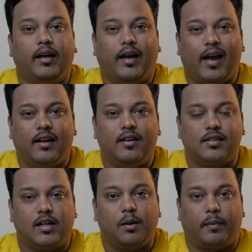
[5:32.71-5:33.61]
Canon is
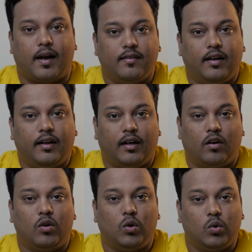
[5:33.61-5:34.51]
still pricing it at
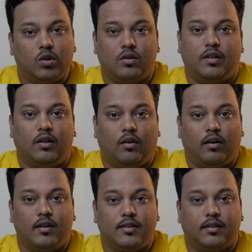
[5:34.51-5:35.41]
around
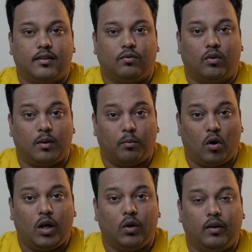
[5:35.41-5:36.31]
$2,000 for the
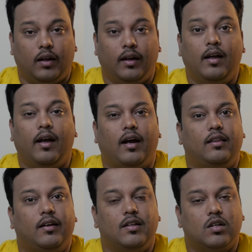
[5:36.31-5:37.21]
body only
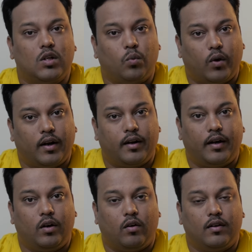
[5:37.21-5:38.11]
and
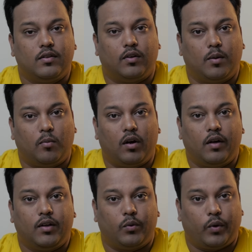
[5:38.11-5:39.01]
$3,100 for the
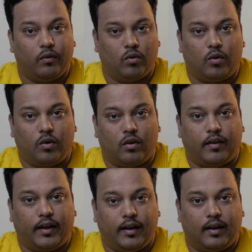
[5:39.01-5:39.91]
body with a
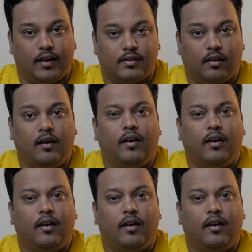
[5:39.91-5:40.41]
24-105 kit lens.